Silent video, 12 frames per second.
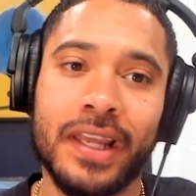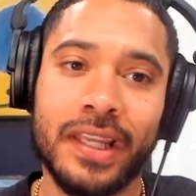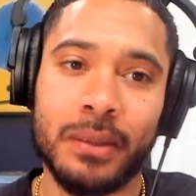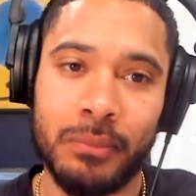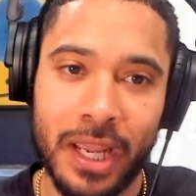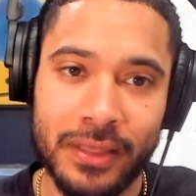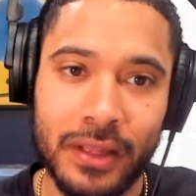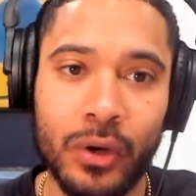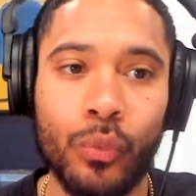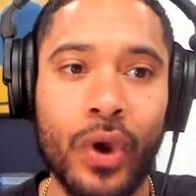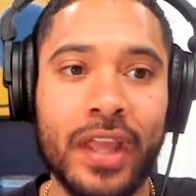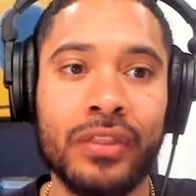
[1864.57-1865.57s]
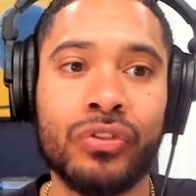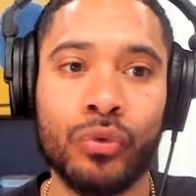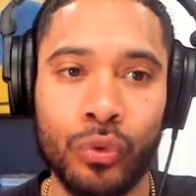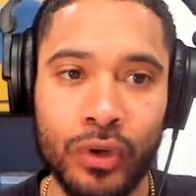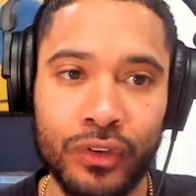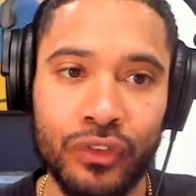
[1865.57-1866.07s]
They can make their way
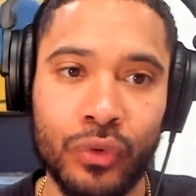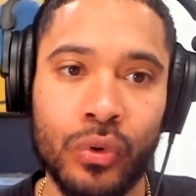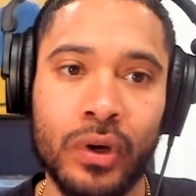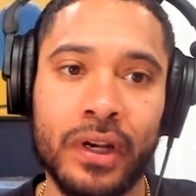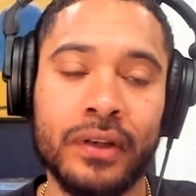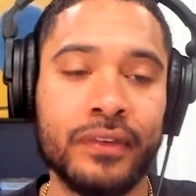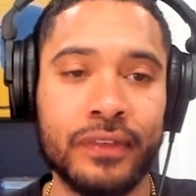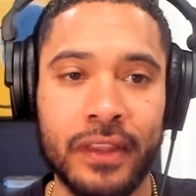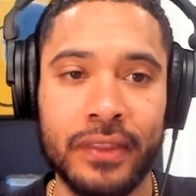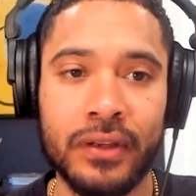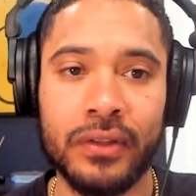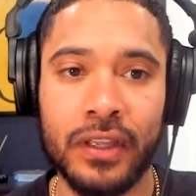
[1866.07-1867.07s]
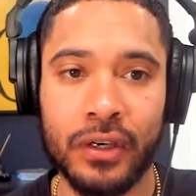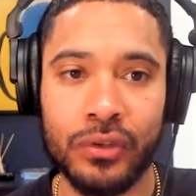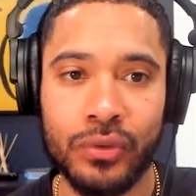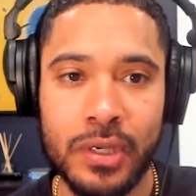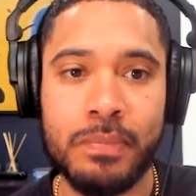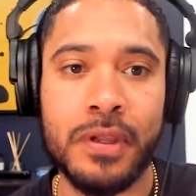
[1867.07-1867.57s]
through a sewer and slither their
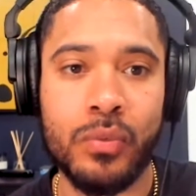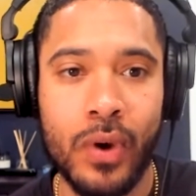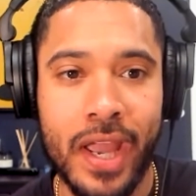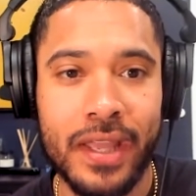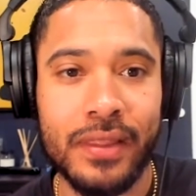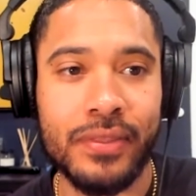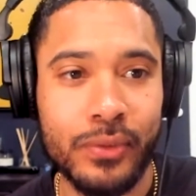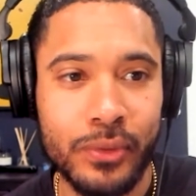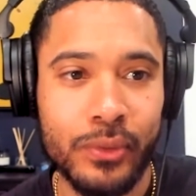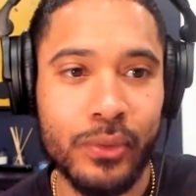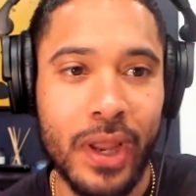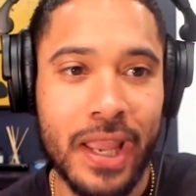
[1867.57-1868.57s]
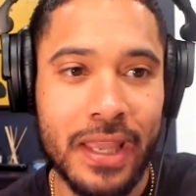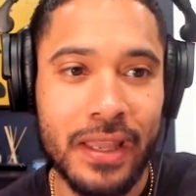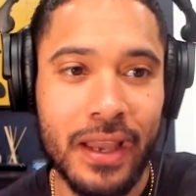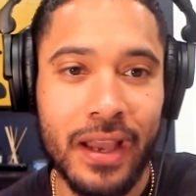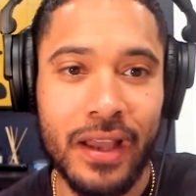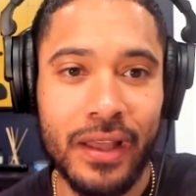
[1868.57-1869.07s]
creepy way through
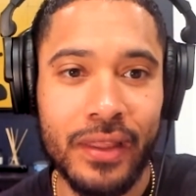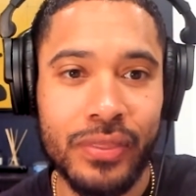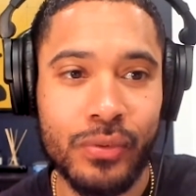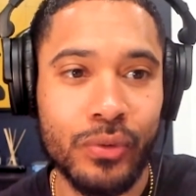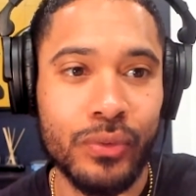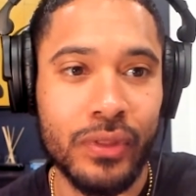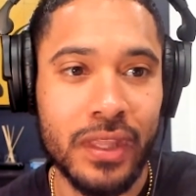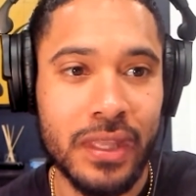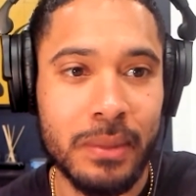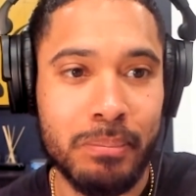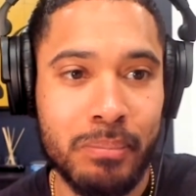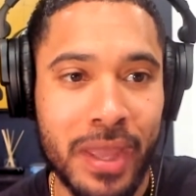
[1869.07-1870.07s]
the